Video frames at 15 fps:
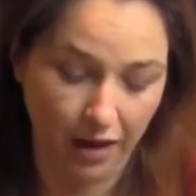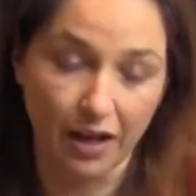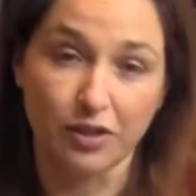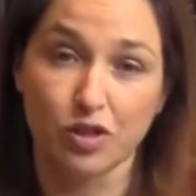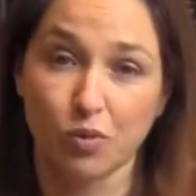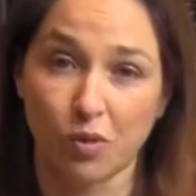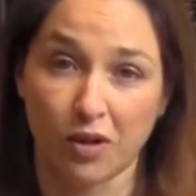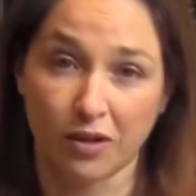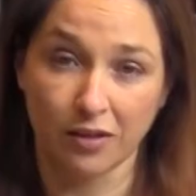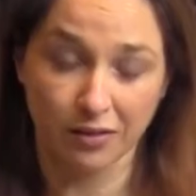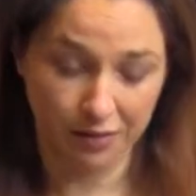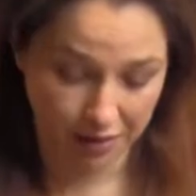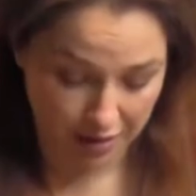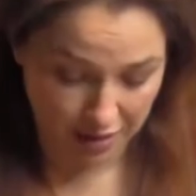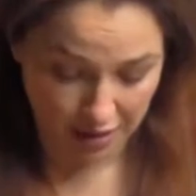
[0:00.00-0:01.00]
and your water.
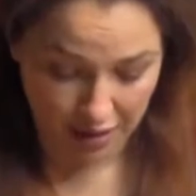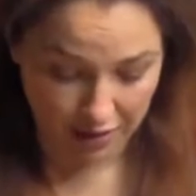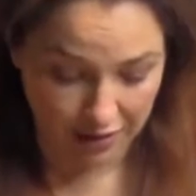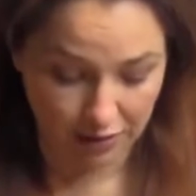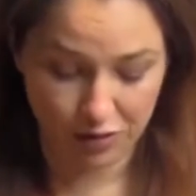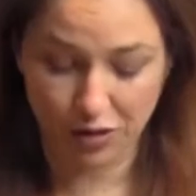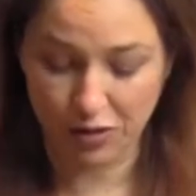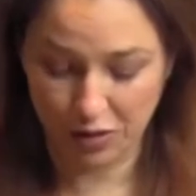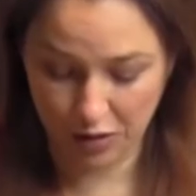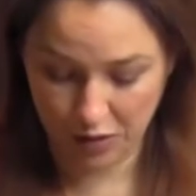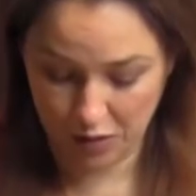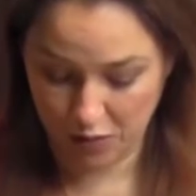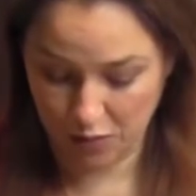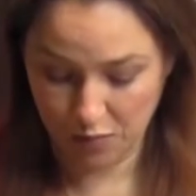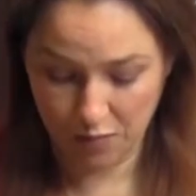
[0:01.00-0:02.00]
Now, just so
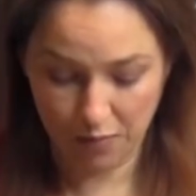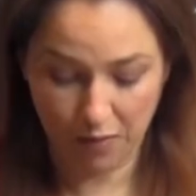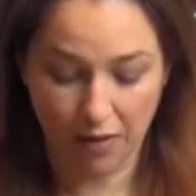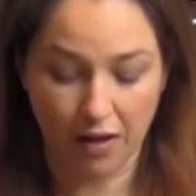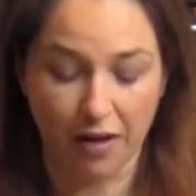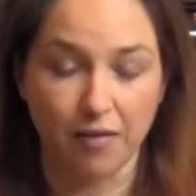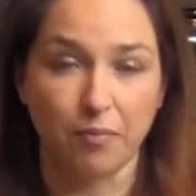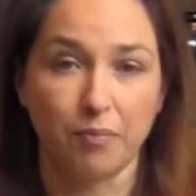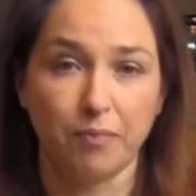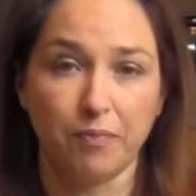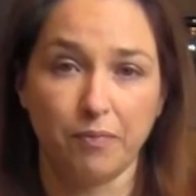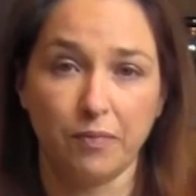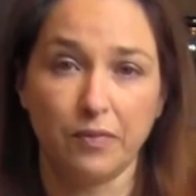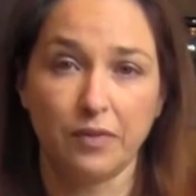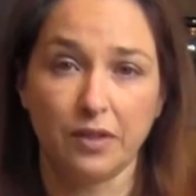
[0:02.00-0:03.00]
you know, I
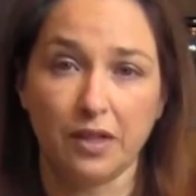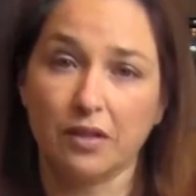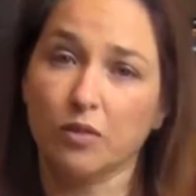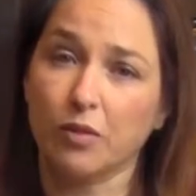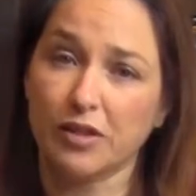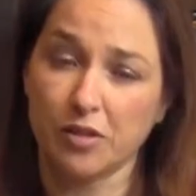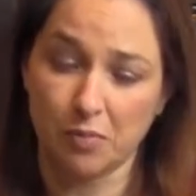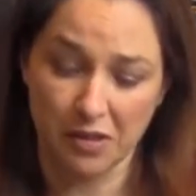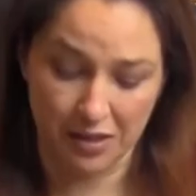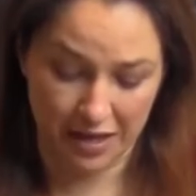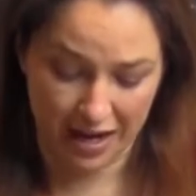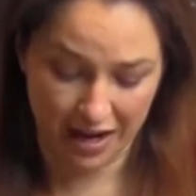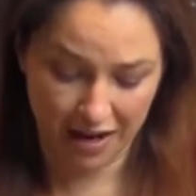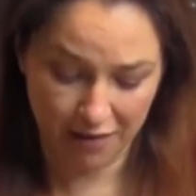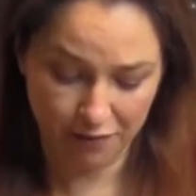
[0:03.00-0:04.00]
cut the recipe
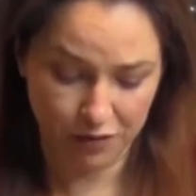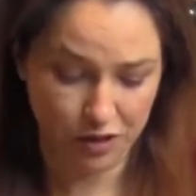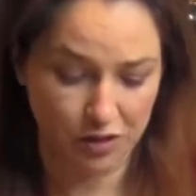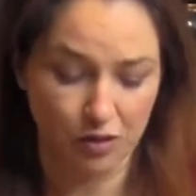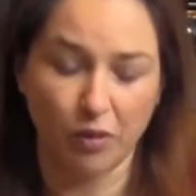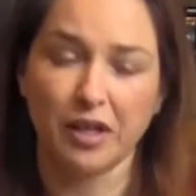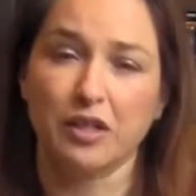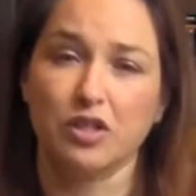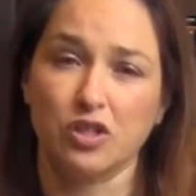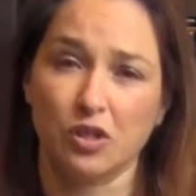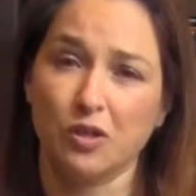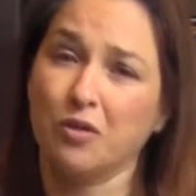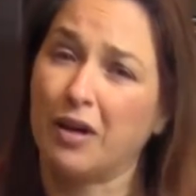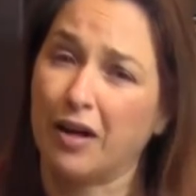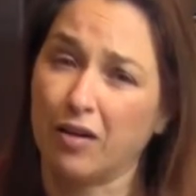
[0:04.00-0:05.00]
in half just so I can
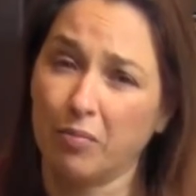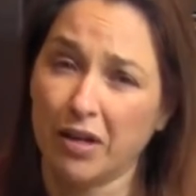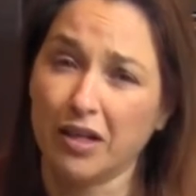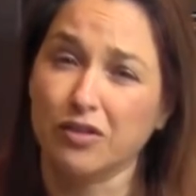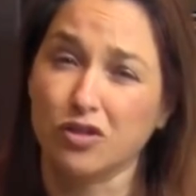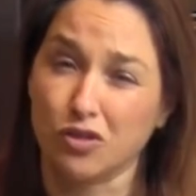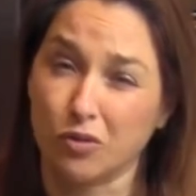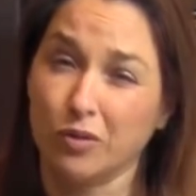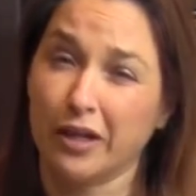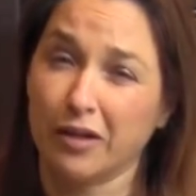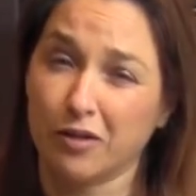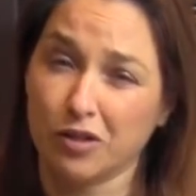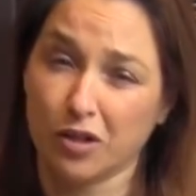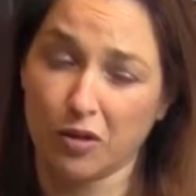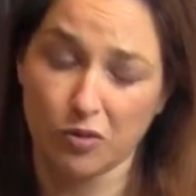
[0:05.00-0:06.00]
show you how to make a
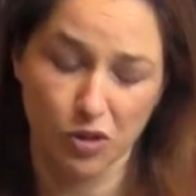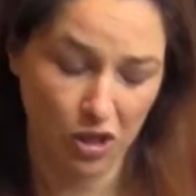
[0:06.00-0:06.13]
2-layer Jello